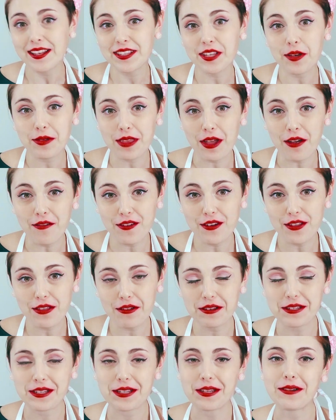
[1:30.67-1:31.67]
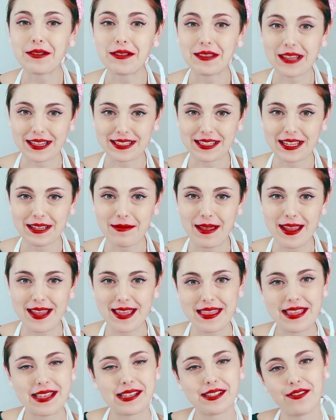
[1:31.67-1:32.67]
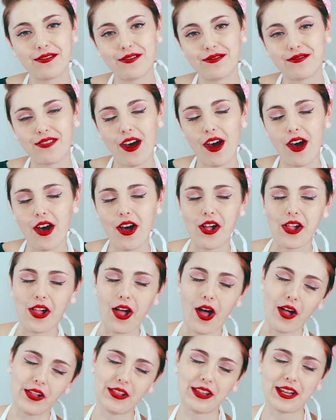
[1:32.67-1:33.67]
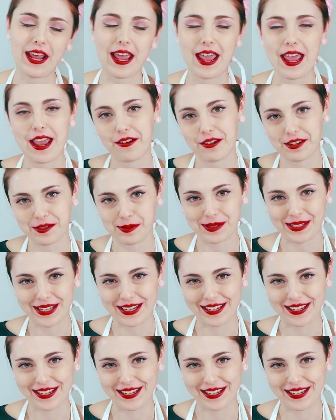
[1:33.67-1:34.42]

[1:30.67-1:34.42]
And so without further ado, let's get making these fall holiday Christmas